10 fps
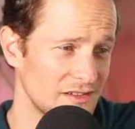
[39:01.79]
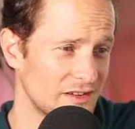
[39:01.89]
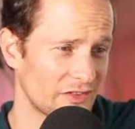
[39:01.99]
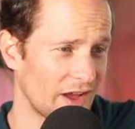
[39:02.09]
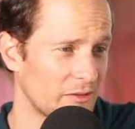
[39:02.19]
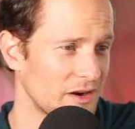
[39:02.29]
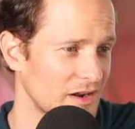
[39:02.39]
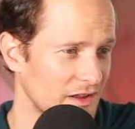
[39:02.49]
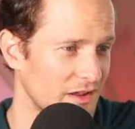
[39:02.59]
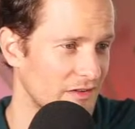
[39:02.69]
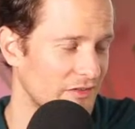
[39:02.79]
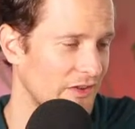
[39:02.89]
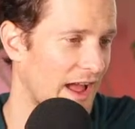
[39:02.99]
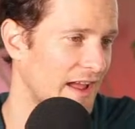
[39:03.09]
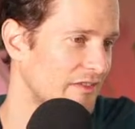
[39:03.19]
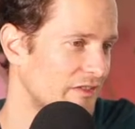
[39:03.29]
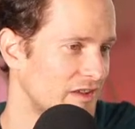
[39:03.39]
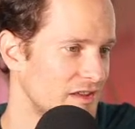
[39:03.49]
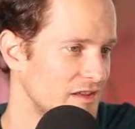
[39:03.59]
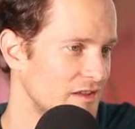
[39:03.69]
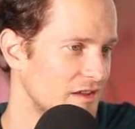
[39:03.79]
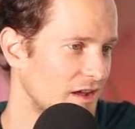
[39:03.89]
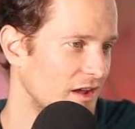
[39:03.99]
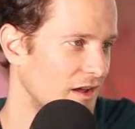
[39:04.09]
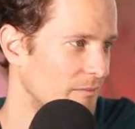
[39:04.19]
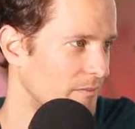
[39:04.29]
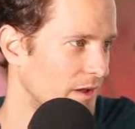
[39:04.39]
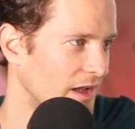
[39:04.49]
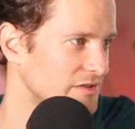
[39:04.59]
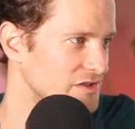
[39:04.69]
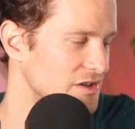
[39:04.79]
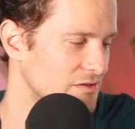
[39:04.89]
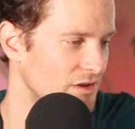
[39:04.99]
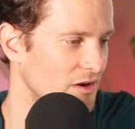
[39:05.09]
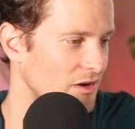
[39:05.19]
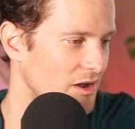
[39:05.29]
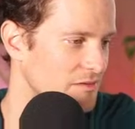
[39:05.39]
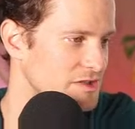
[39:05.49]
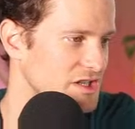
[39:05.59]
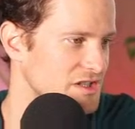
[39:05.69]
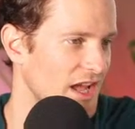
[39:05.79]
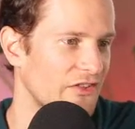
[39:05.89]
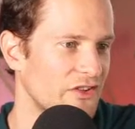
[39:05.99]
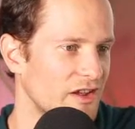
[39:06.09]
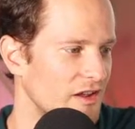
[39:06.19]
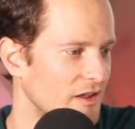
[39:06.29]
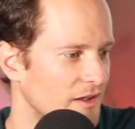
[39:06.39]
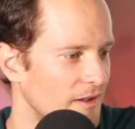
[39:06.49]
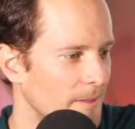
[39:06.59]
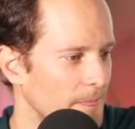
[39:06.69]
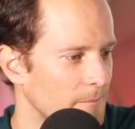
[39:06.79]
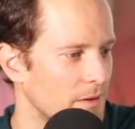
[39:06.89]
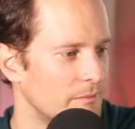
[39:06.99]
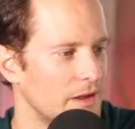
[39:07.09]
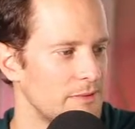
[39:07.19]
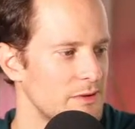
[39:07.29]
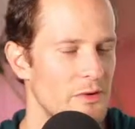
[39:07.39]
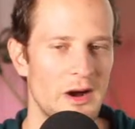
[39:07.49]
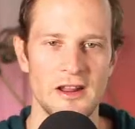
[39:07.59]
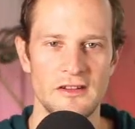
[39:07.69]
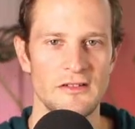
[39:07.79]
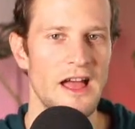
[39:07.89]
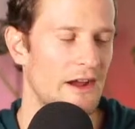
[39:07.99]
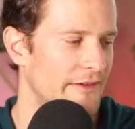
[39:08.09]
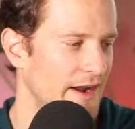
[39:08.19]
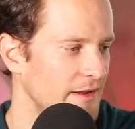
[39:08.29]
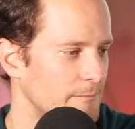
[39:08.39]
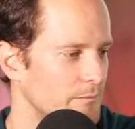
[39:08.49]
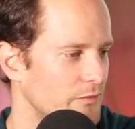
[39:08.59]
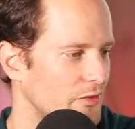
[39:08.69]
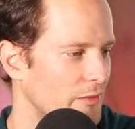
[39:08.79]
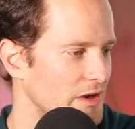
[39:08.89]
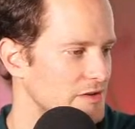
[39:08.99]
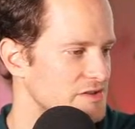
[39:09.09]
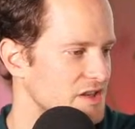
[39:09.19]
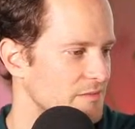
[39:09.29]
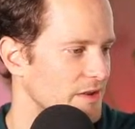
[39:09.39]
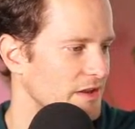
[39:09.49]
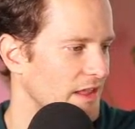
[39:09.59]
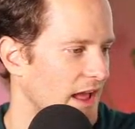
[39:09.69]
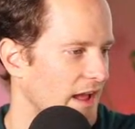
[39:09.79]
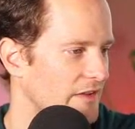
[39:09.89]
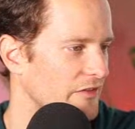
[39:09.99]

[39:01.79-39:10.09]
Does that work? Size t? I actually don't know. I'm just guessing. But maybe we want to do that, right? So I want to do something like that.